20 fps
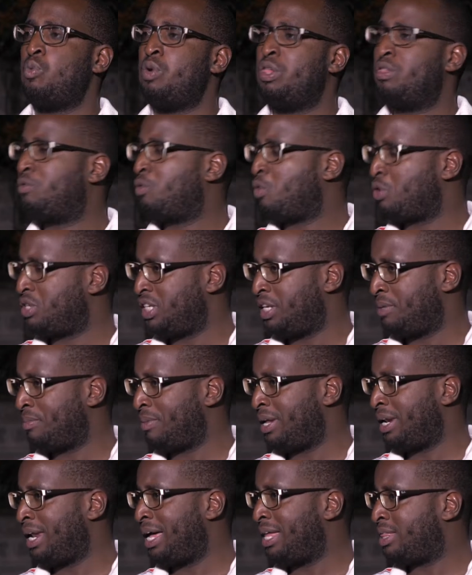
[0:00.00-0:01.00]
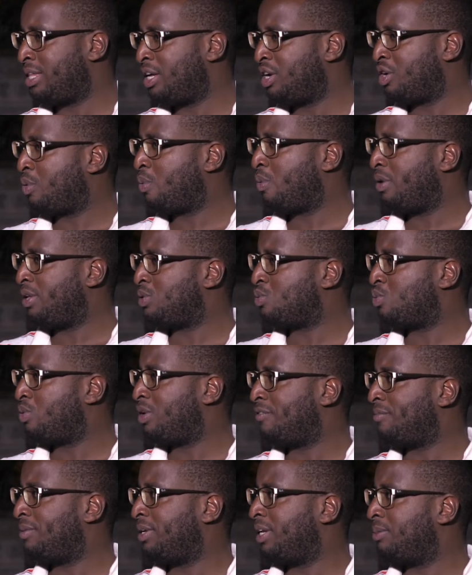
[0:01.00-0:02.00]
with 14 men, I think Queens would
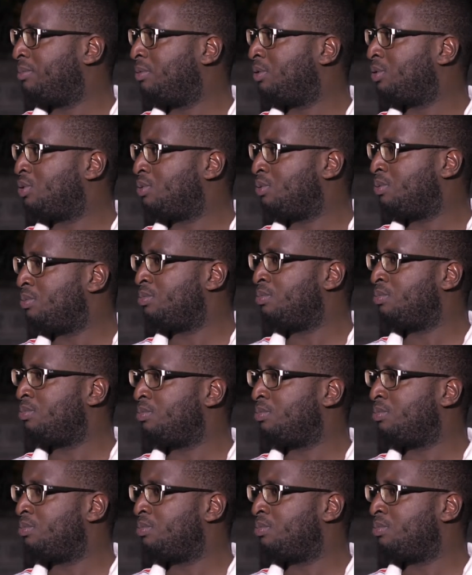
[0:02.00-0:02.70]
have been able to